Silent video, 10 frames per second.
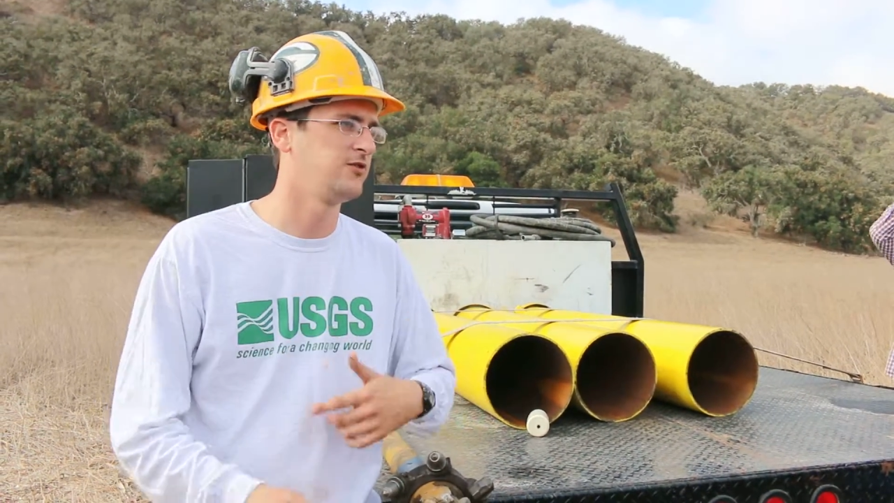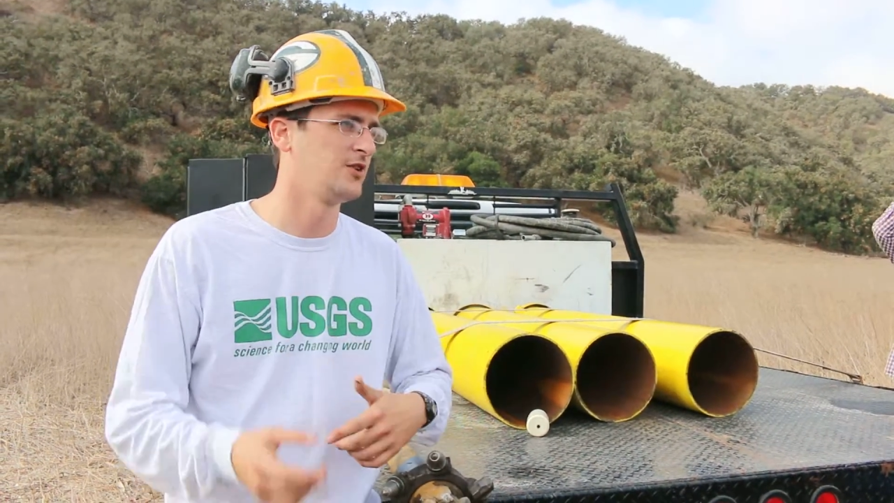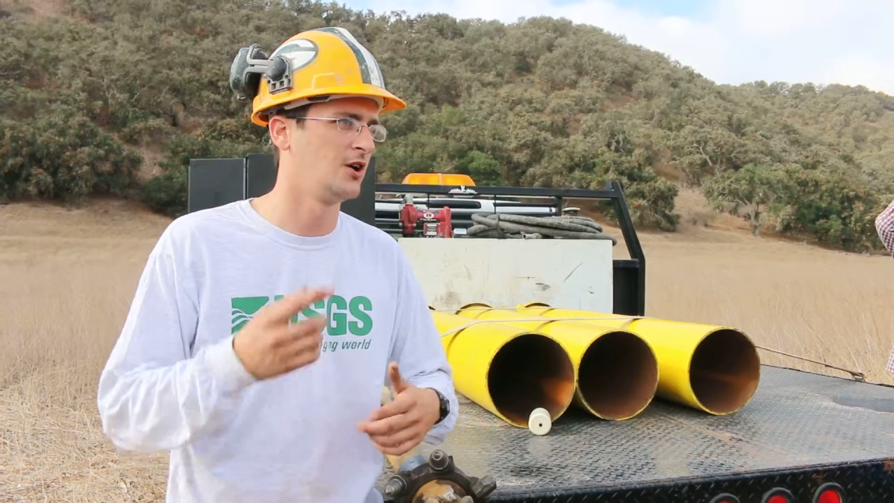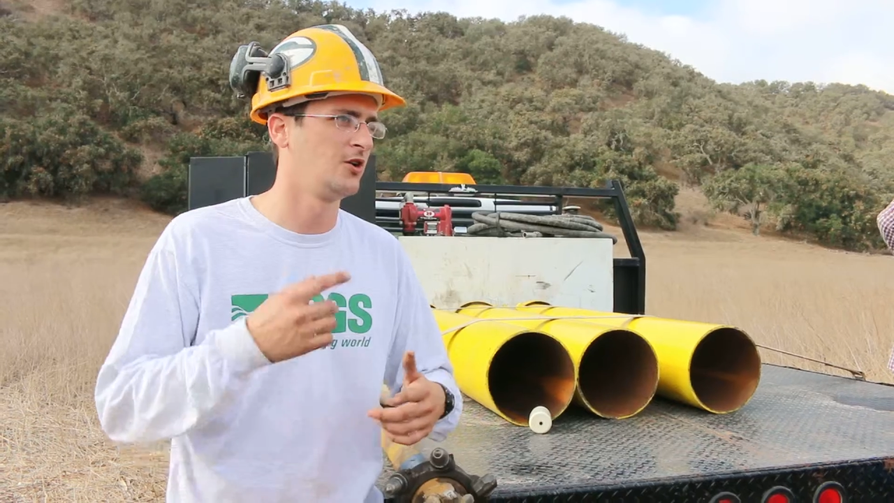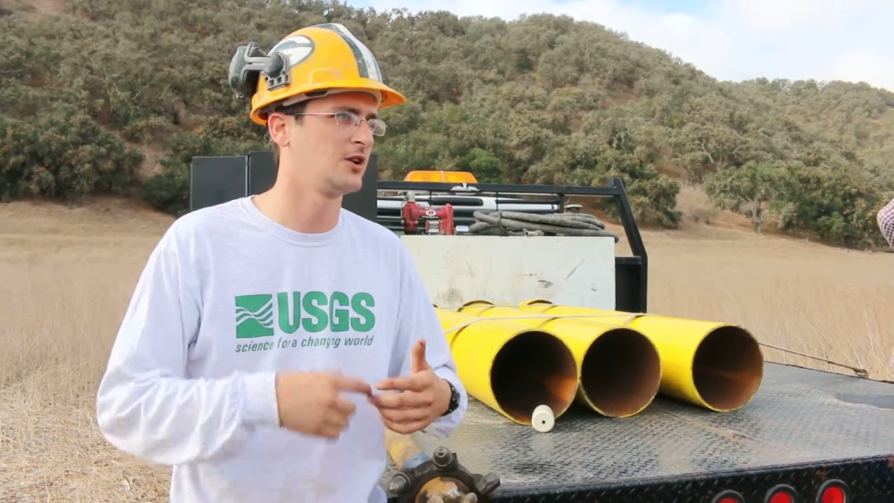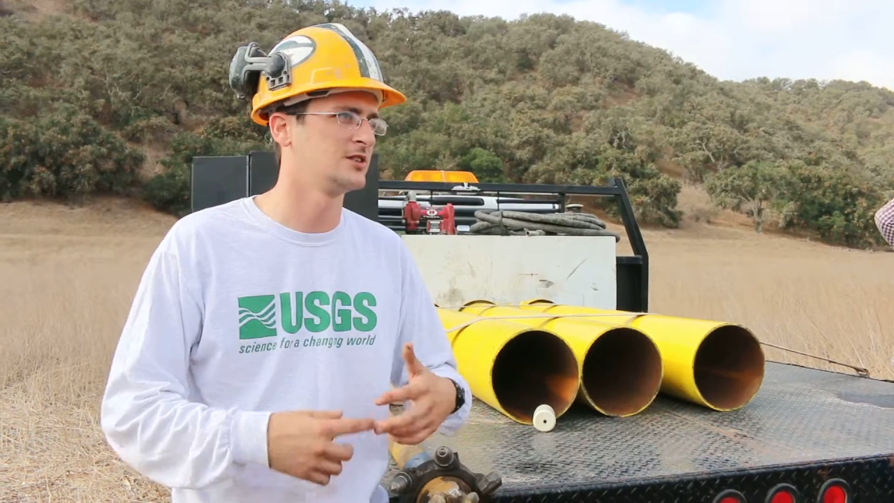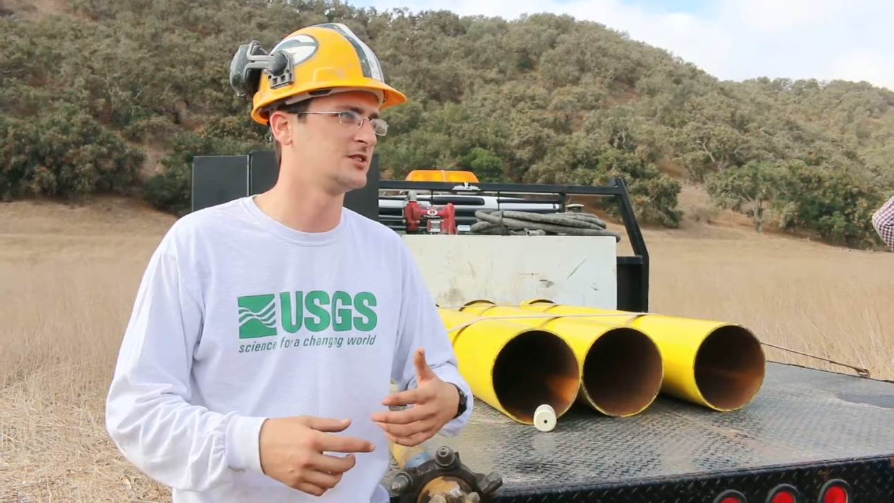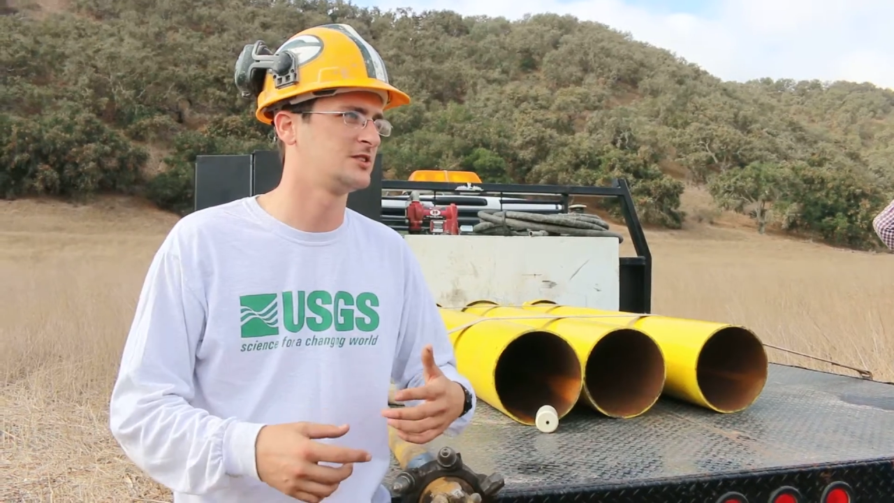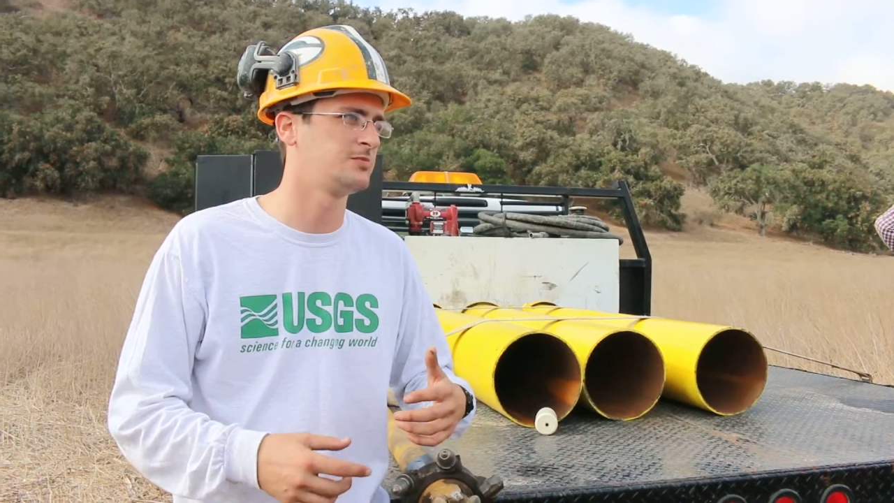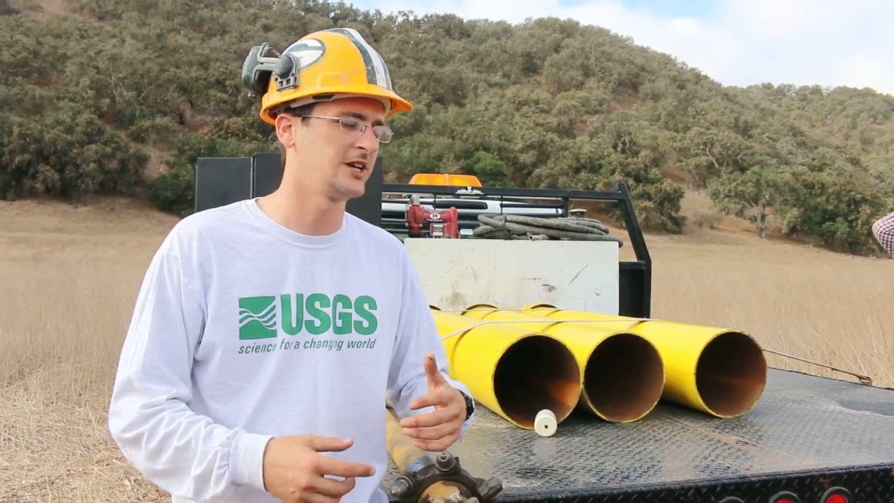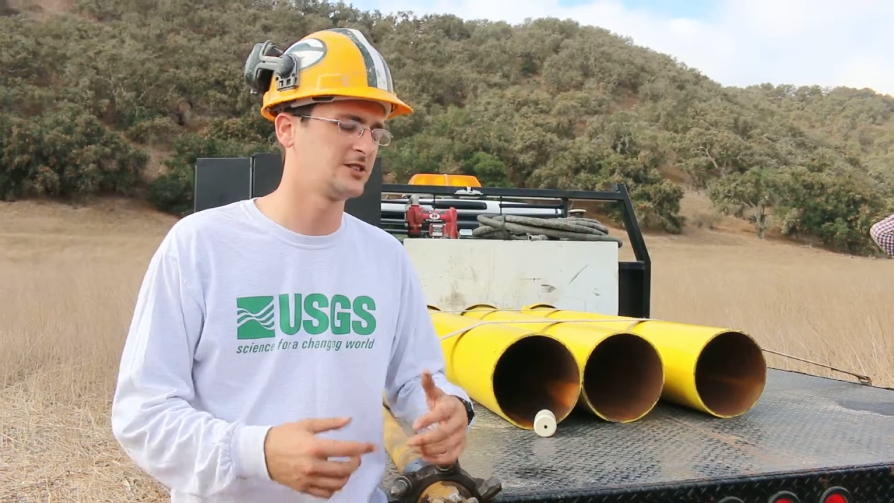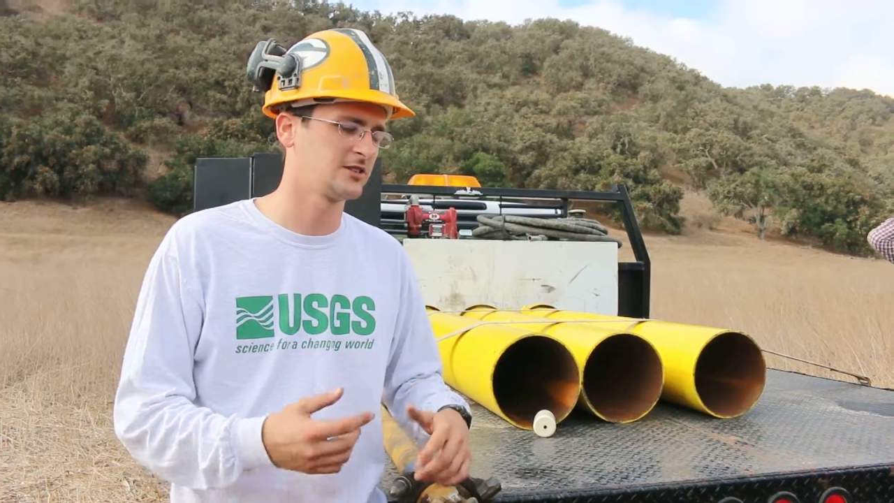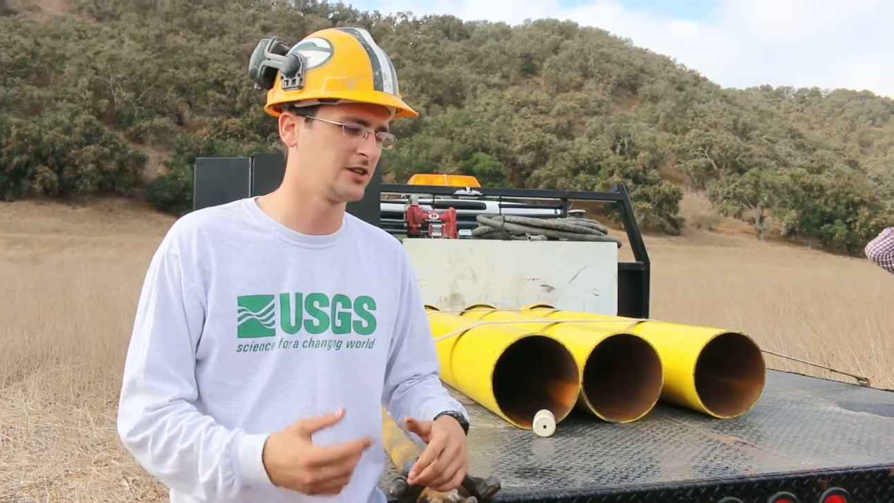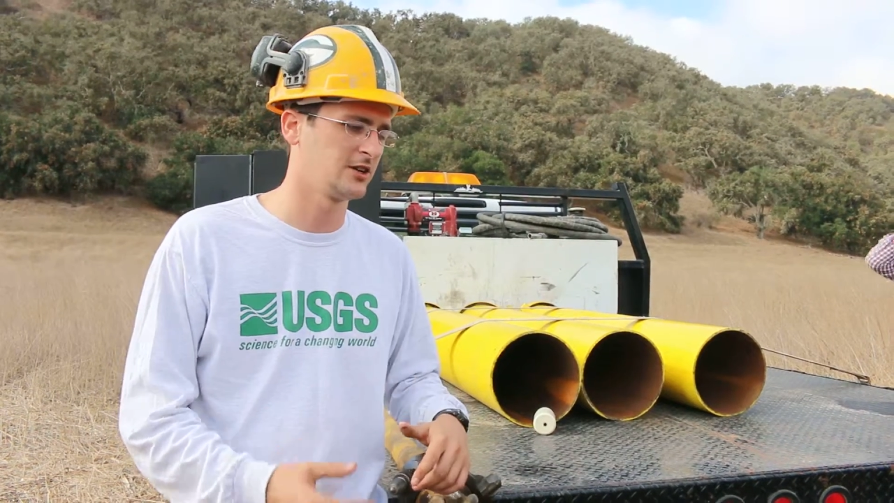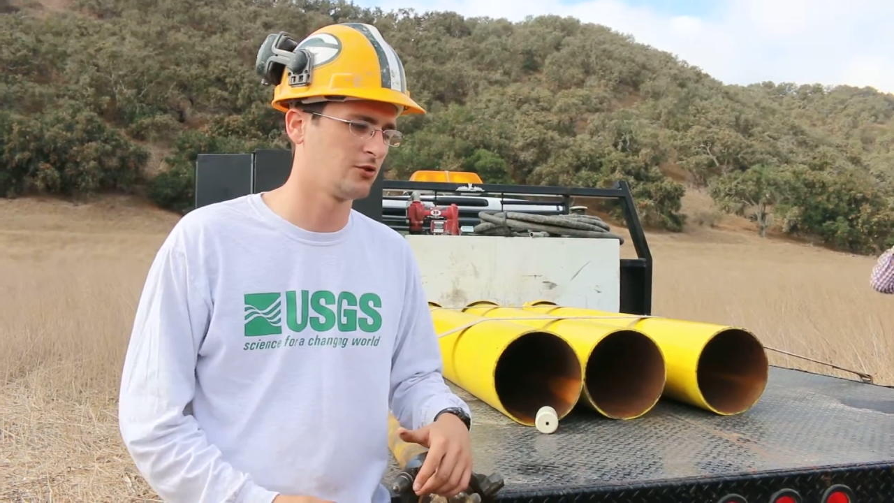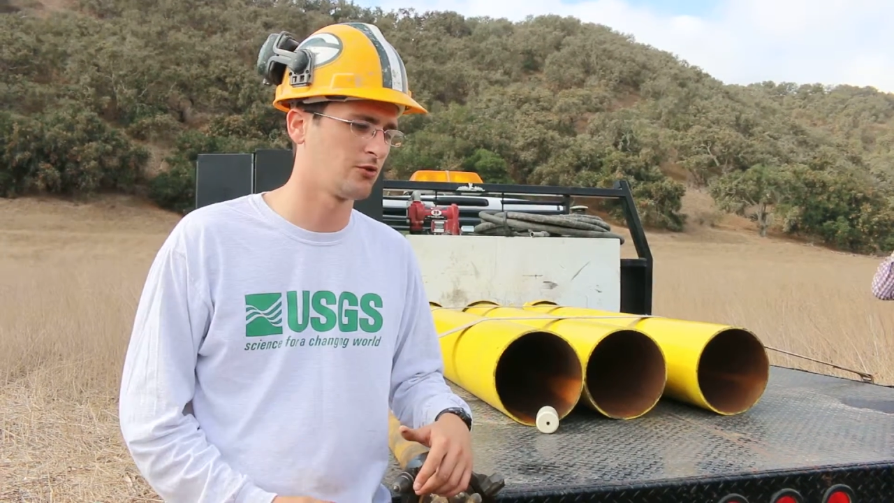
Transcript: flow because it's basically